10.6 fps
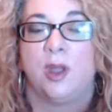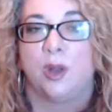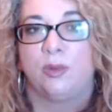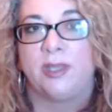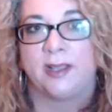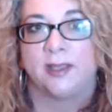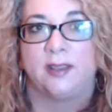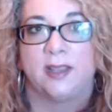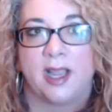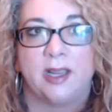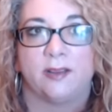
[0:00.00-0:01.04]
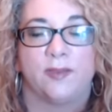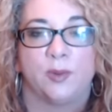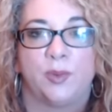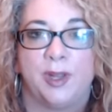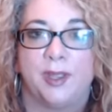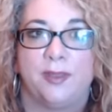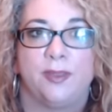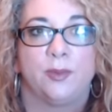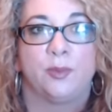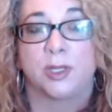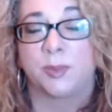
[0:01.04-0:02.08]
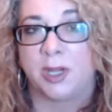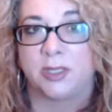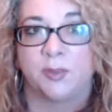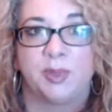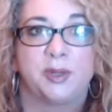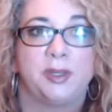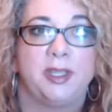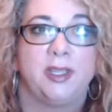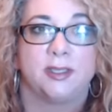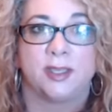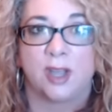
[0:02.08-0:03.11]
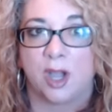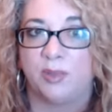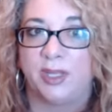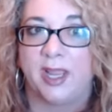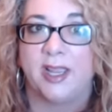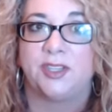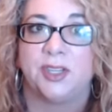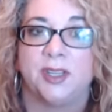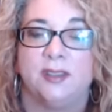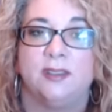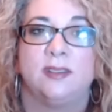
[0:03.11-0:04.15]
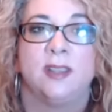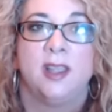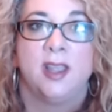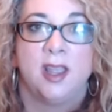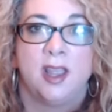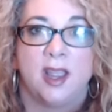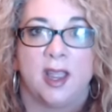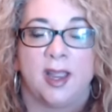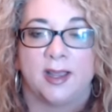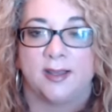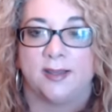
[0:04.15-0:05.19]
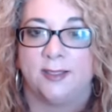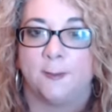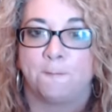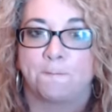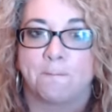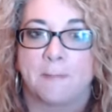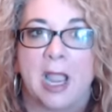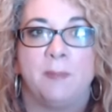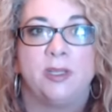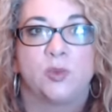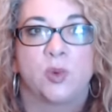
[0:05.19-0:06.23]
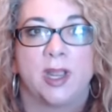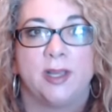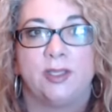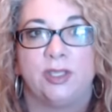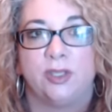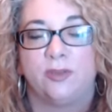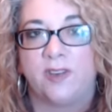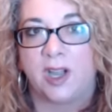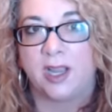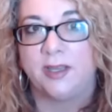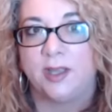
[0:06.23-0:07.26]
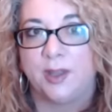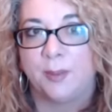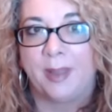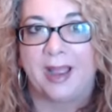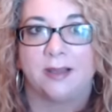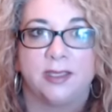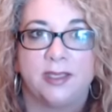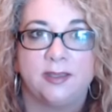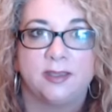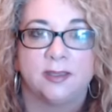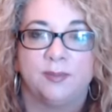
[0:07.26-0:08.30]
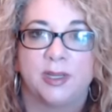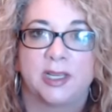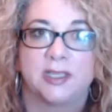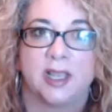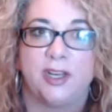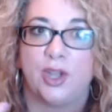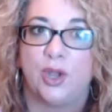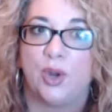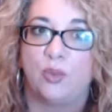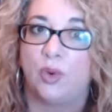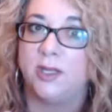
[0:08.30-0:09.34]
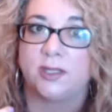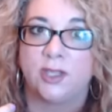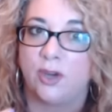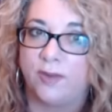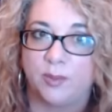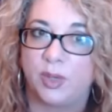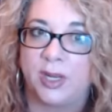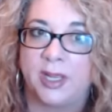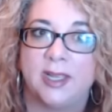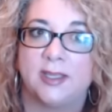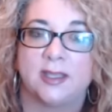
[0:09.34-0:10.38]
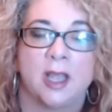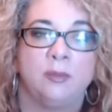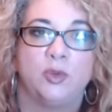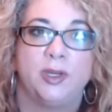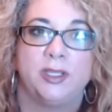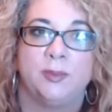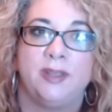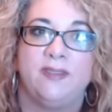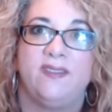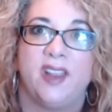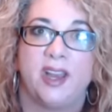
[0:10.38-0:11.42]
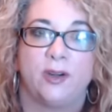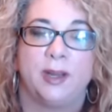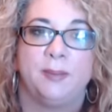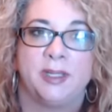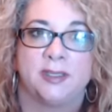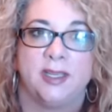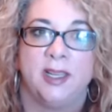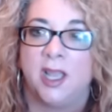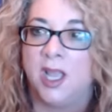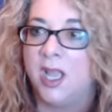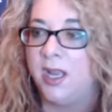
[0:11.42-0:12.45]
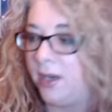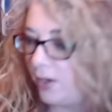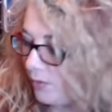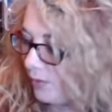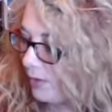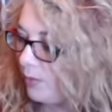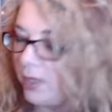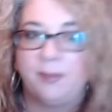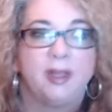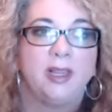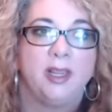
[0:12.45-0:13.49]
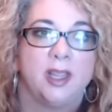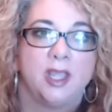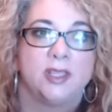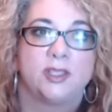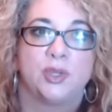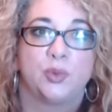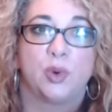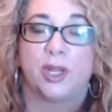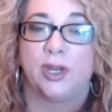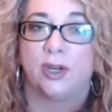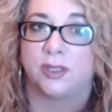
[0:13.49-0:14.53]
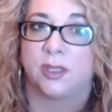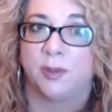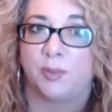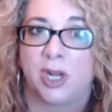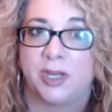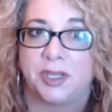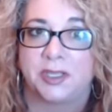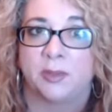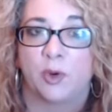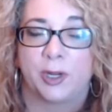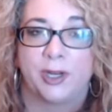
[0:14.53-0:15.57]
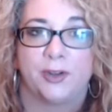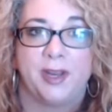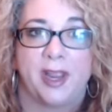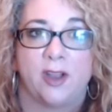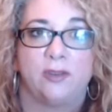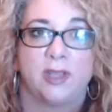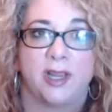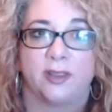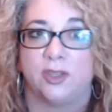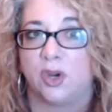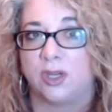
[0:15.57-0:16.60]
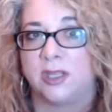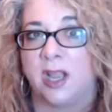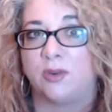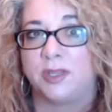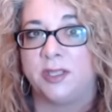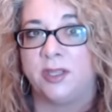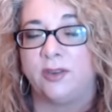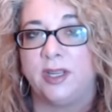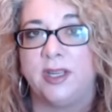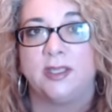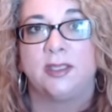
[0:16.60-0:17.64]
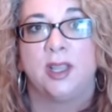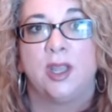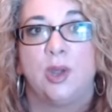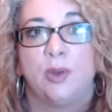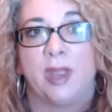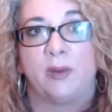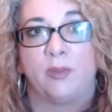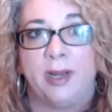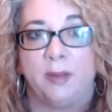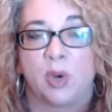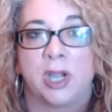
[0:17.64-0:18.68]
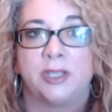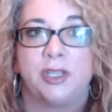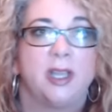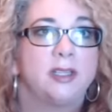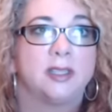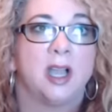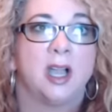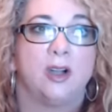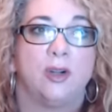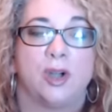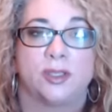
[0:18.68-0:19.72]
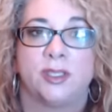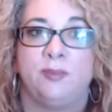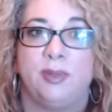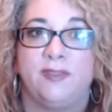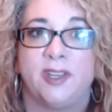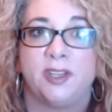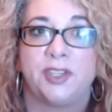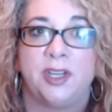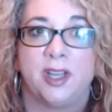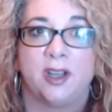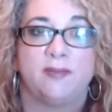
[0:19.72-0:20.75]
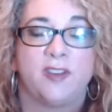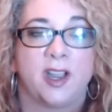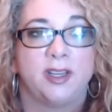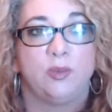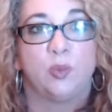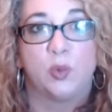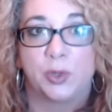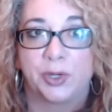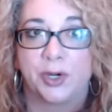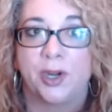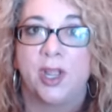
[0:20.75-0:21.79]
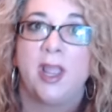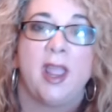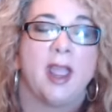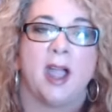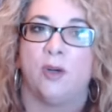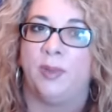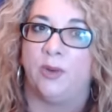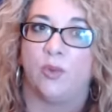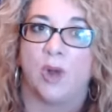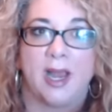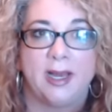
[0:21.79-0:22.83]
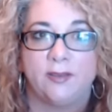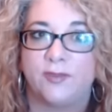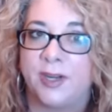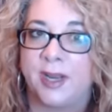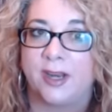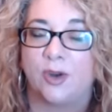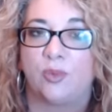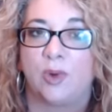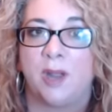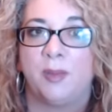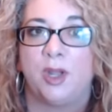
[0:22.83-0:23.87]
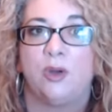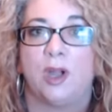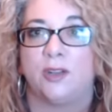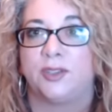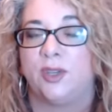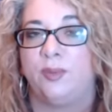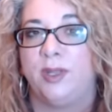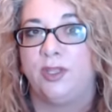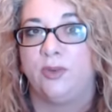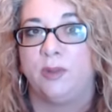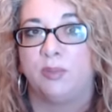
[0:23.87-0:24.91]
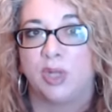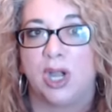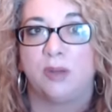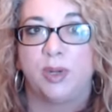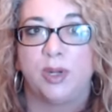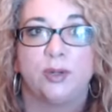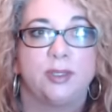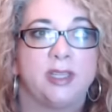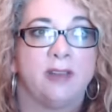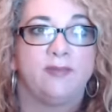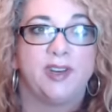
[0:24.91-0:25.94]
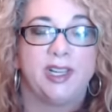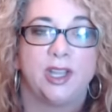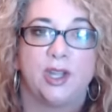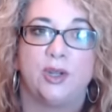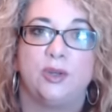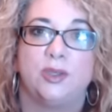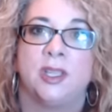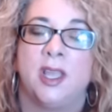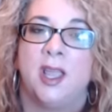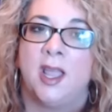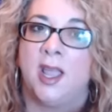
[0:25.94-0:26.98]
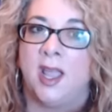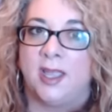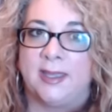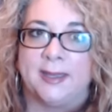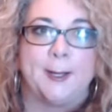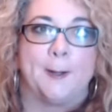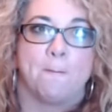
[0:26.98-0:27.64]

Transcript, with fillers: daily life, with responsibilities and obligations. And I've been trying to find balance because I know once November hits, I'm going to be very busy. Not only will I be still working on some of the projects I'm working on now, like the Dark Tower series that reading project. I'll also be finishing up Finding Water. I'll be writing for NaNoWriMo. I'll still be doing blog posts and videos. Yeah,